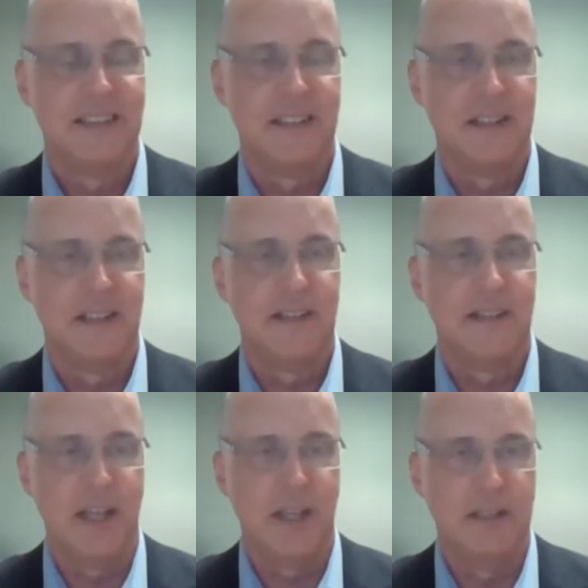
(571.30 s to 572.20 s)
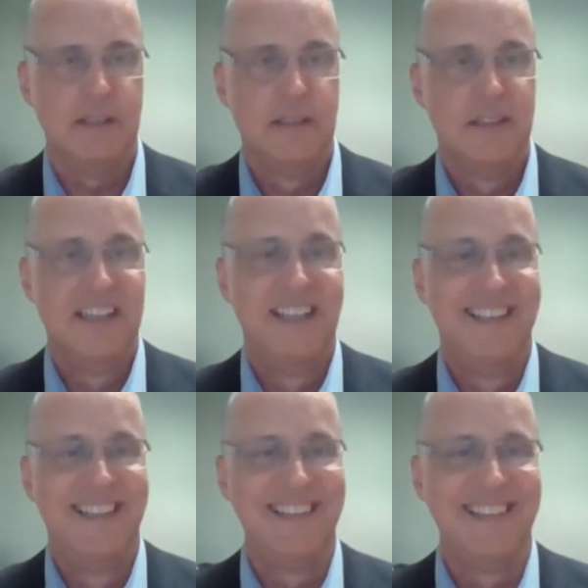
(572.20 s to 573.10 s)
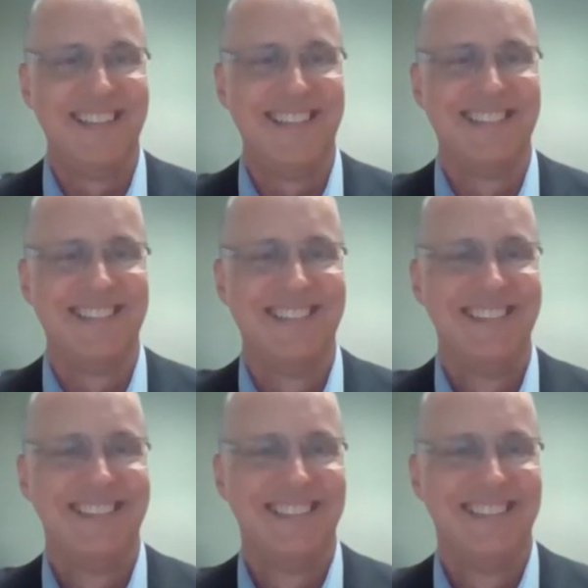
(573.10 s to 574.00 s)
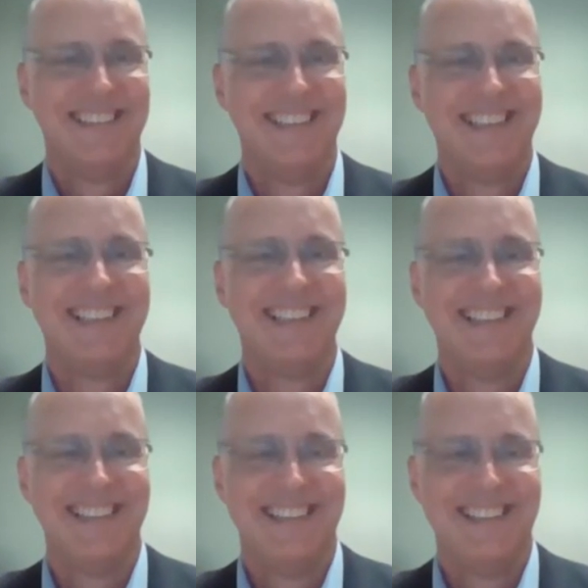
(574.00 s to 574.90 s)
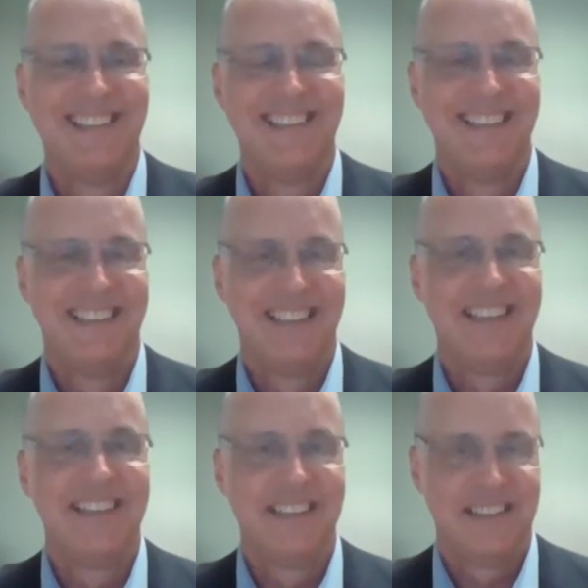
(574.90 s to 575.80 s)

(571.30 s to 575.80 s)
(silent)